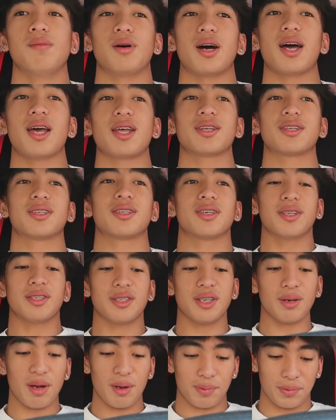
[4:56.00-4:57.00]
guys,
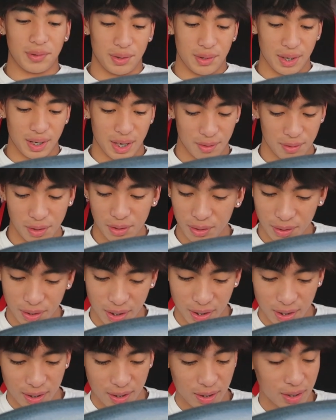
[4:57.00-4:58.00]
take my pre-workout real
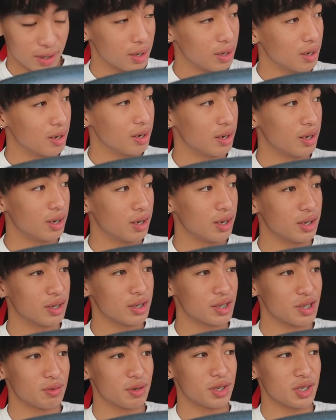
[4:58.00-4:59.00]
quick, and uh,
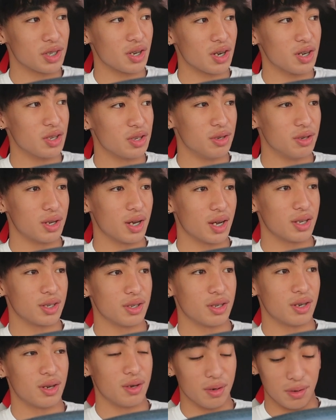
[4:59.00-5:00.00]
just want to talk to you
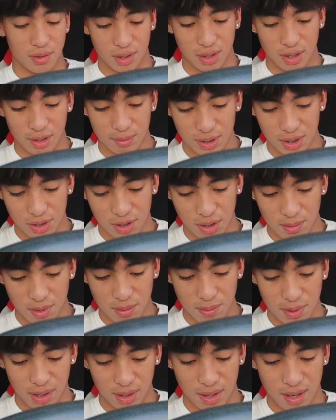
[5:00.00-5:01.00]
guys, you know, update y'all
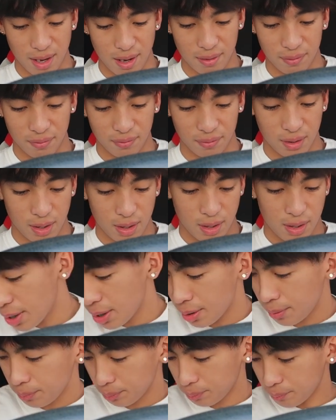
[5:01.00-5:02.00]
about my life.
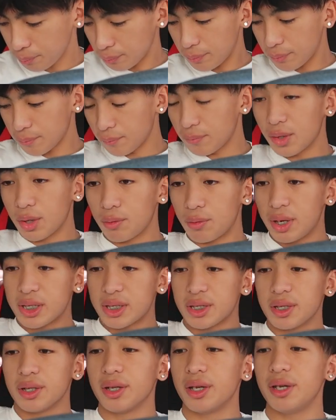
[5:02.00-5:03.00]
Man,
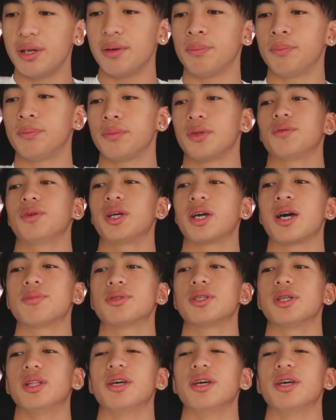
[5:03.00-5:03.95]
recently, when it comes to